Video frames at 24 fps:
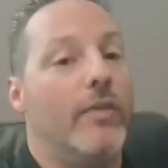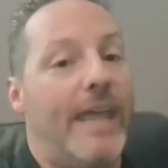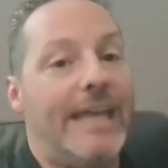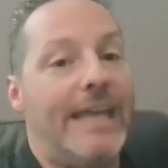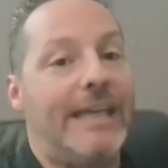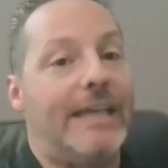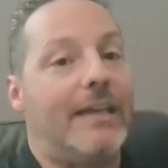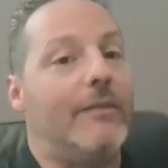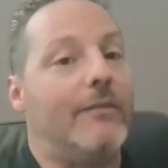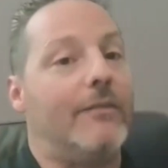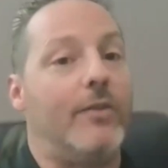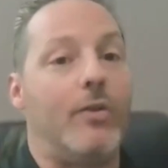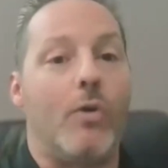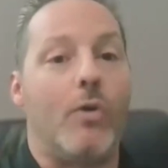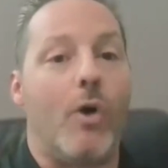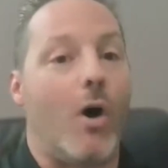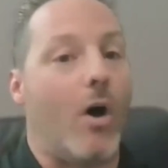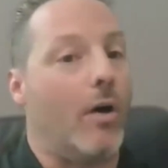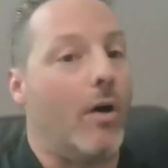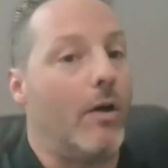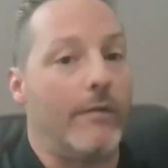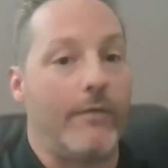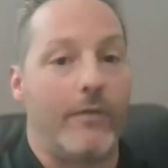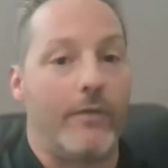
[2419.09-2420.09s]
They can view
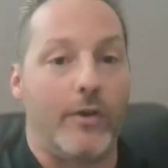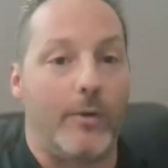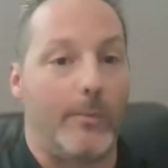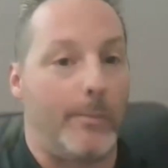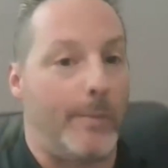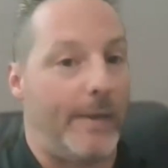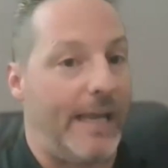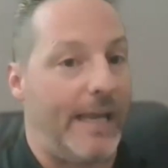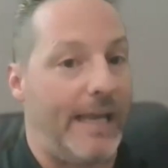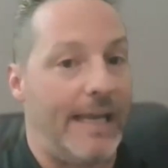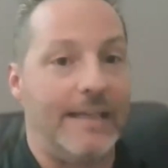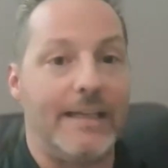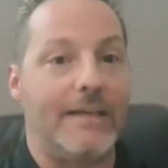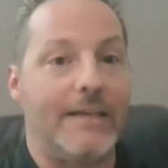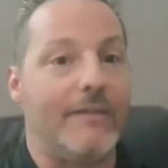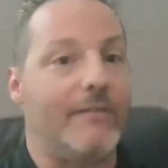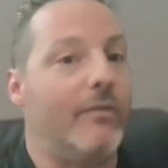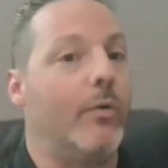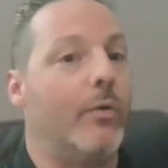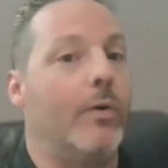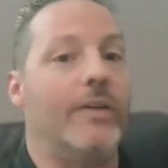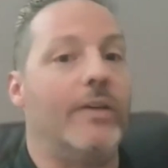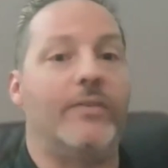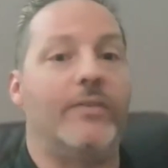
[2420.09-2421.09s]
all of their paid
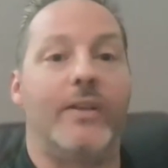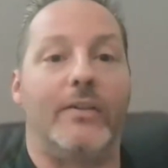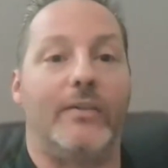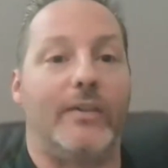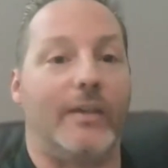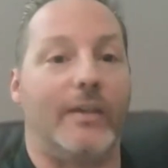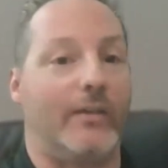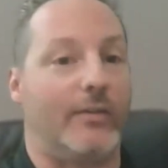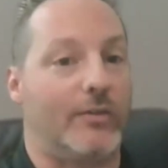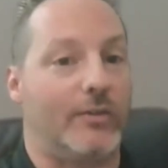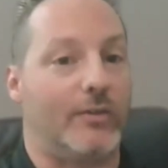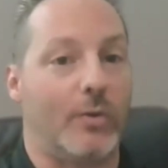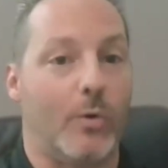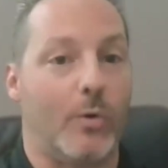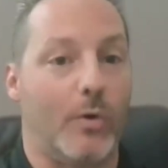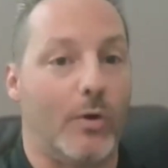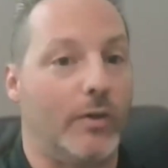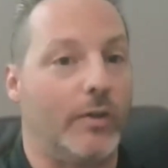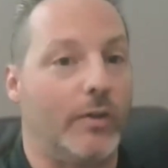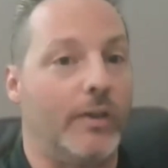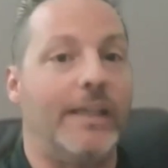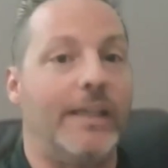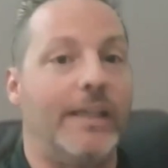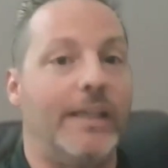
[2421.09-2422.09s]
invoices
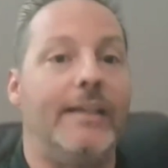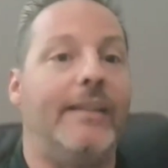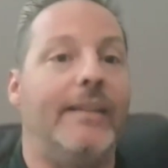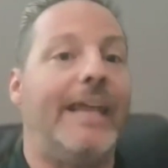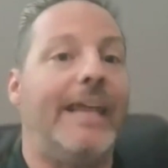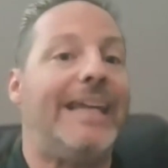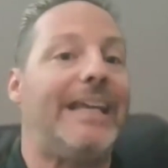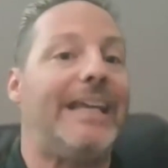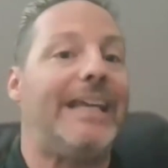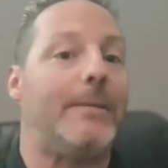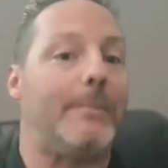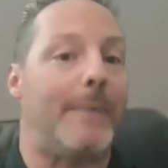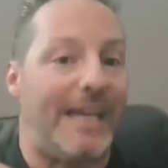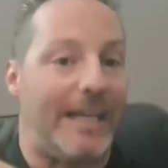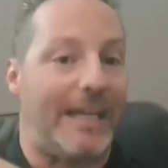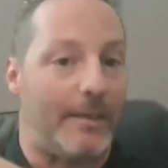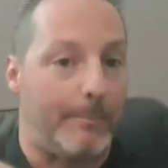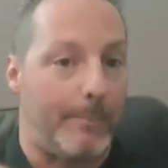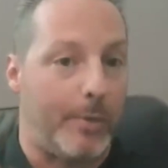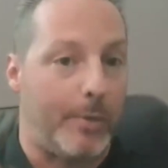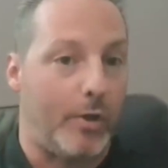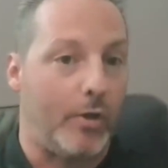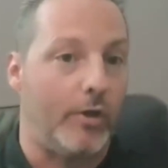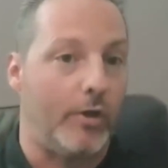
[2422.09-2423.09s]
historically. They can
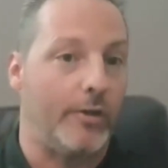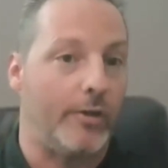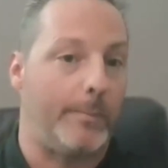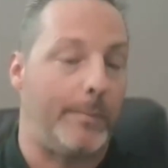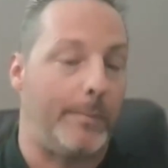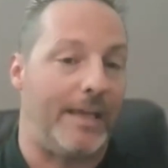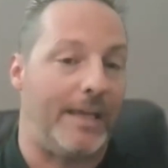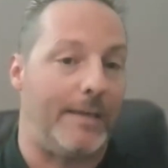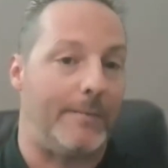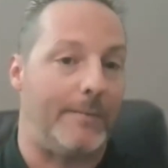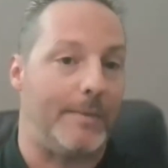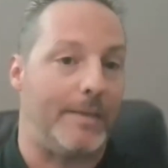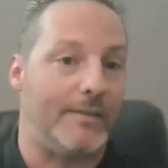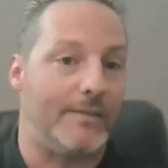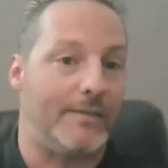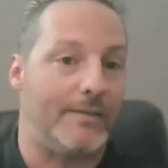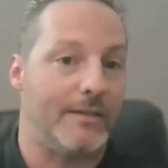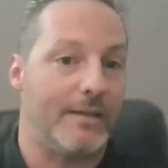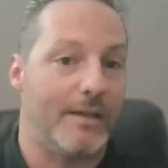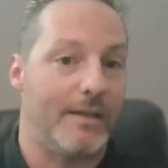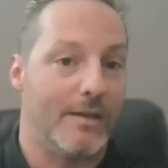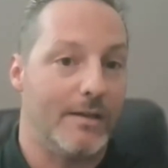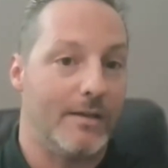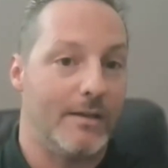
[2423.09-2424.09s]
make bulk
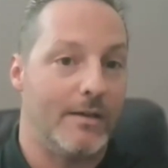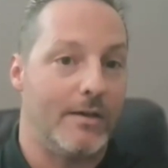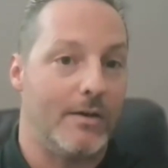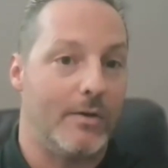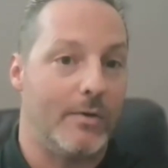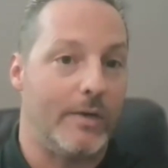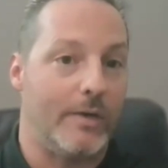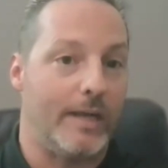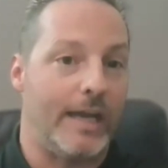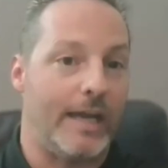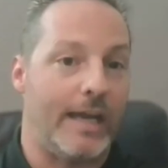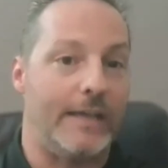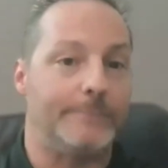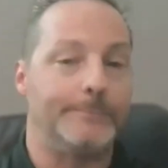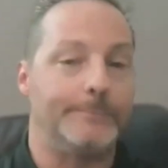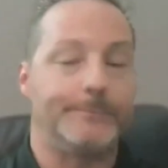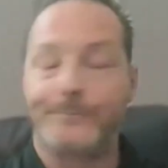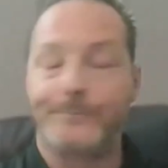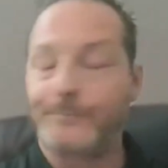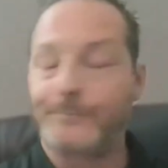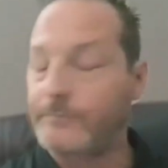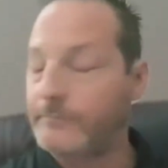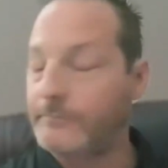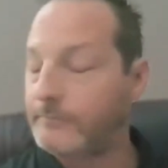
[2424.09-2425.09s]
payments. Okay.
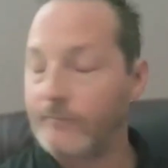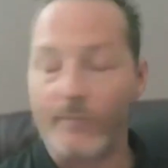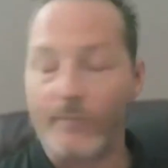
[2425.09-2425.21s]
